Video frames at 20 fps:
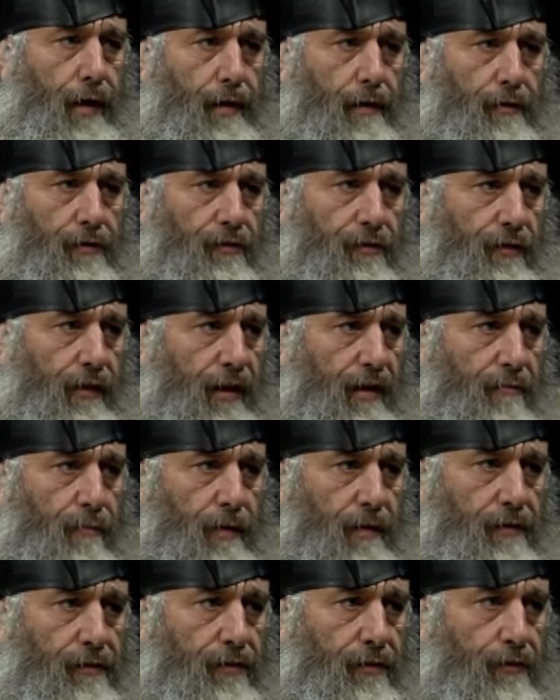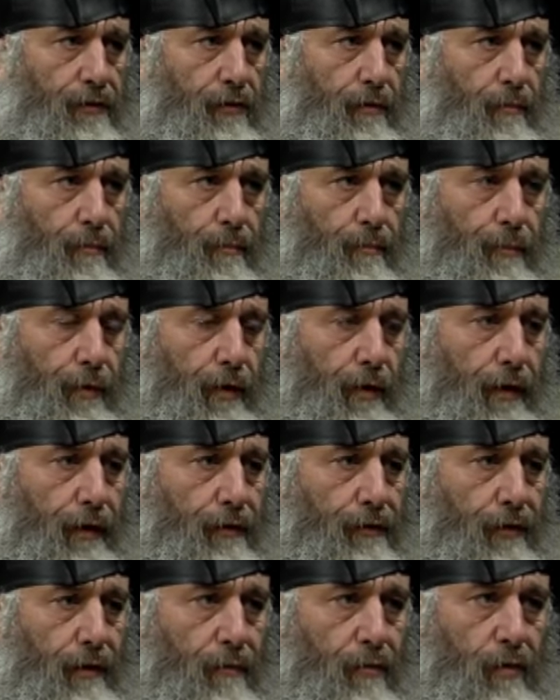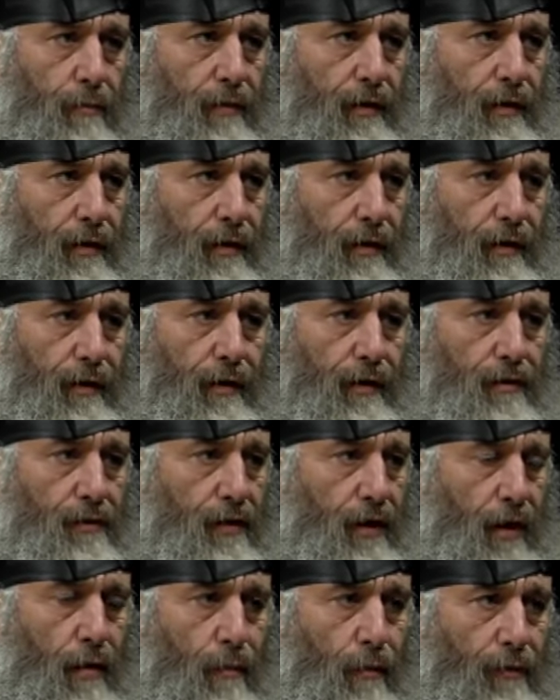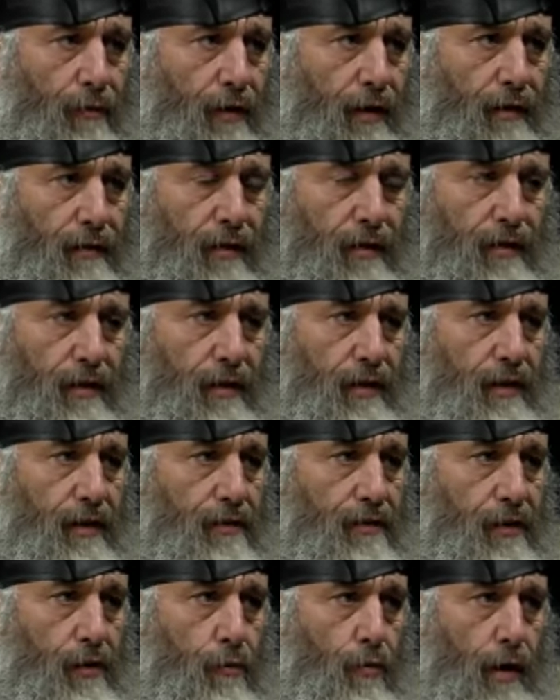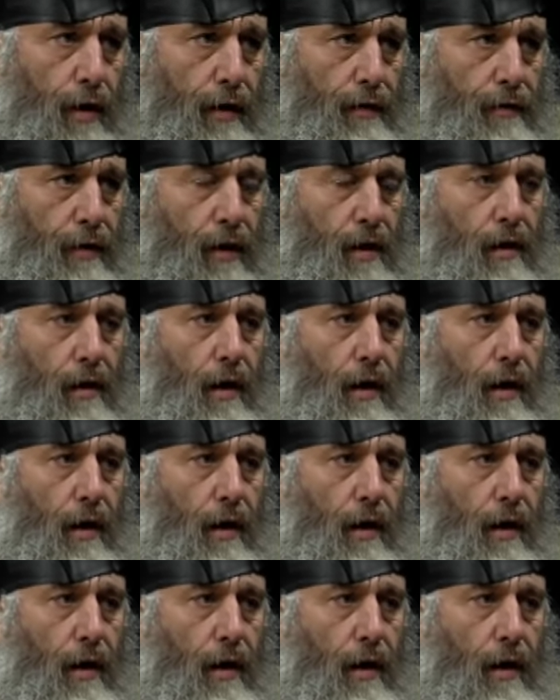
debt enslavement system seems to be a terrible thing, that the easy credit.